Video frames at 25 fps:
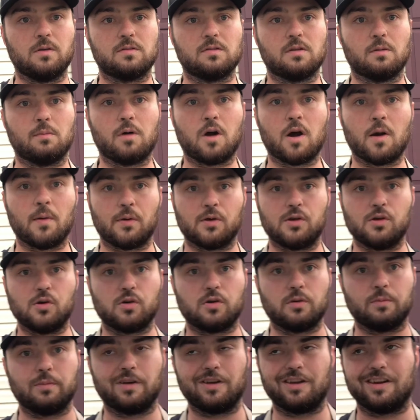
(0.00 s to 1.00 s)
So barbecue
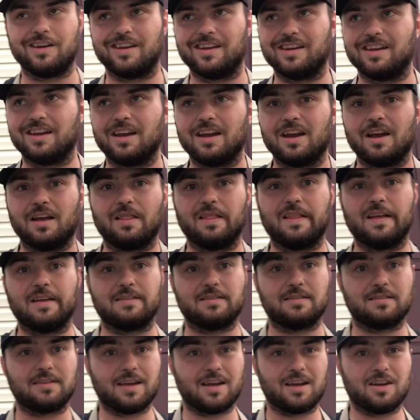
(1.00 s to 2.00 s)
community, let's
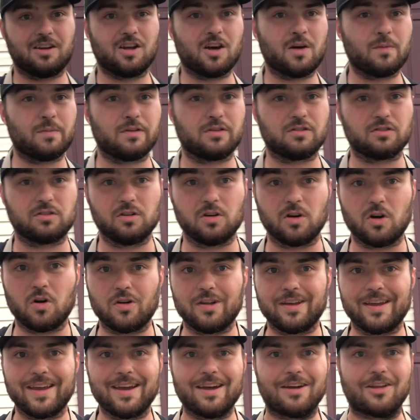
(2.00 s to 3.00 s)
stand up, let's grow
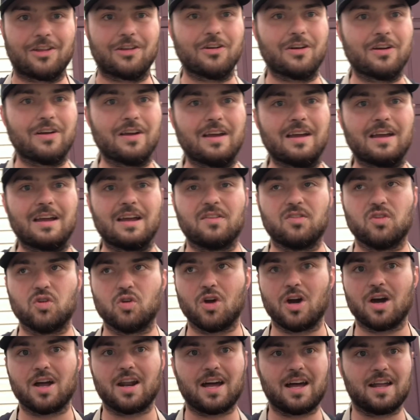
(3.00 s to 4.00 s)
together. If you
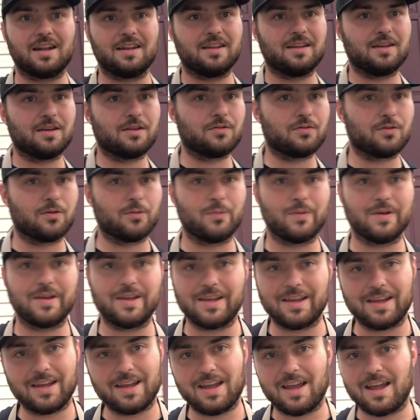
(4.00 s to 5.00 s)
got ideas for
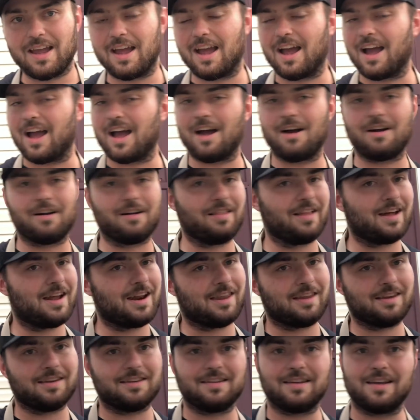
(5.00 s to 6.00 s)
me, I'll
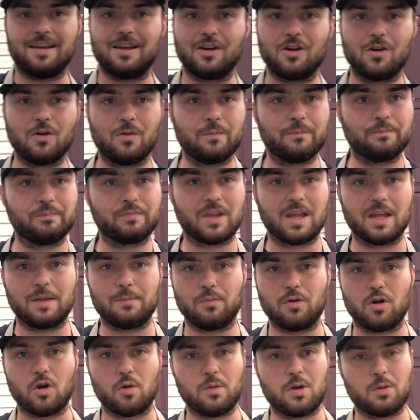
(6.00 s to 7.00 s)
gladly take them and
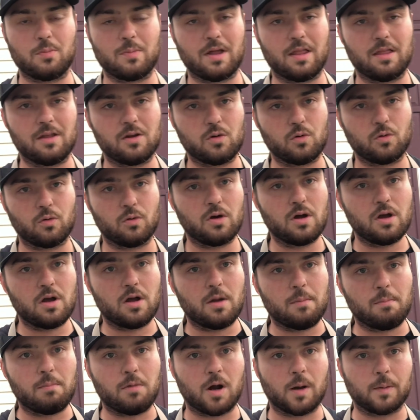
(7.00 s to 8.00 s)
put them in my little
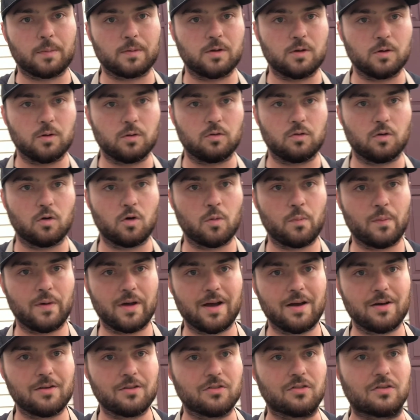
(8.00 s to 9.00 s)
barbecue tool
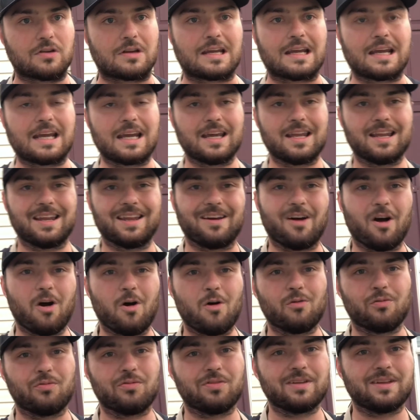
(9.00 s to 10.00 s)
pouch. And
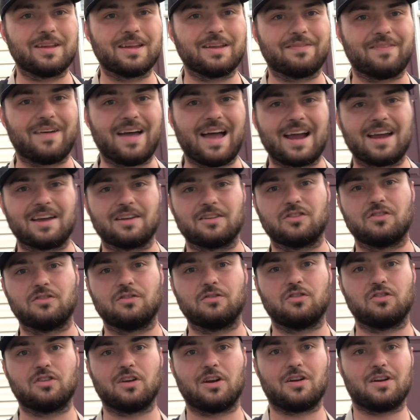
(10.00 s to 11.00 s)
hopefully, if I can
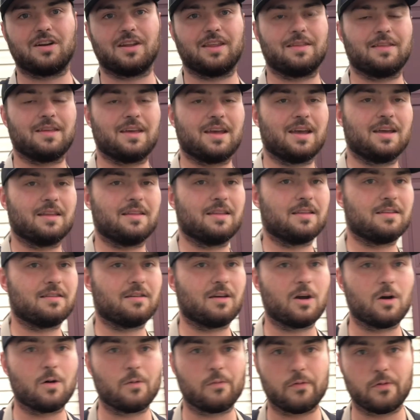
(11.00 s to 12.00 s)
share anything that's
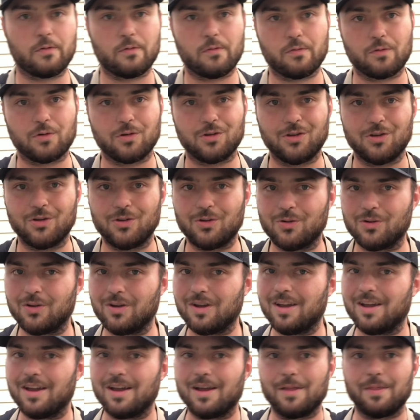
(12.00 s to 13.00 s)
helpful for you,
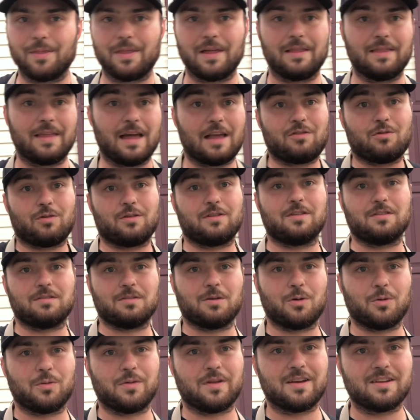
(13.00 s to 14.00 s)
that's what this
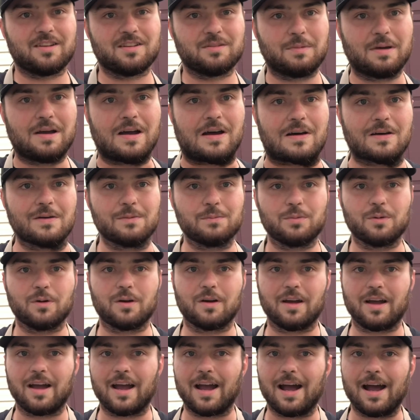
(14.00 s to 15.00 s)
whole thing's about.
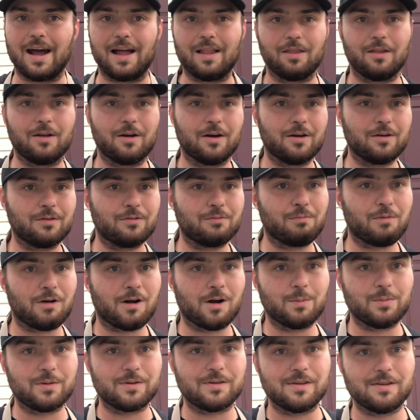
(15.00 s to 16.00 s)
But I love
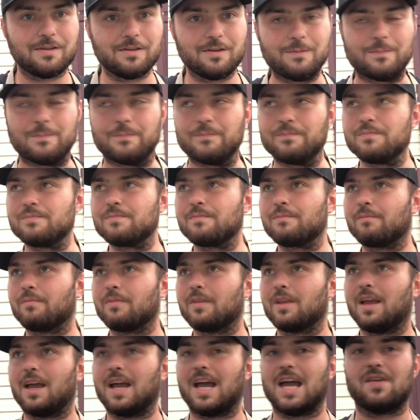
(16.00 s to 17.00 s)
barbecue.
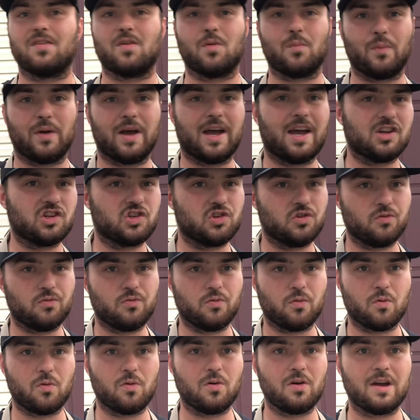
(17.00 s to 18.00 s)
I have a passion
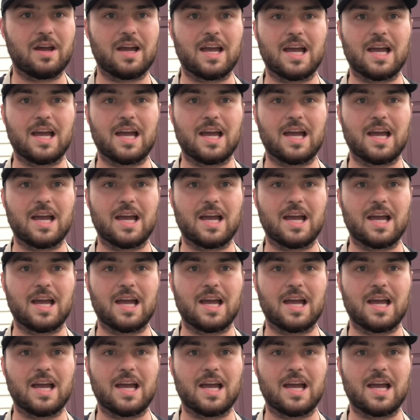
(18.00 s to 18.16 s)
for it.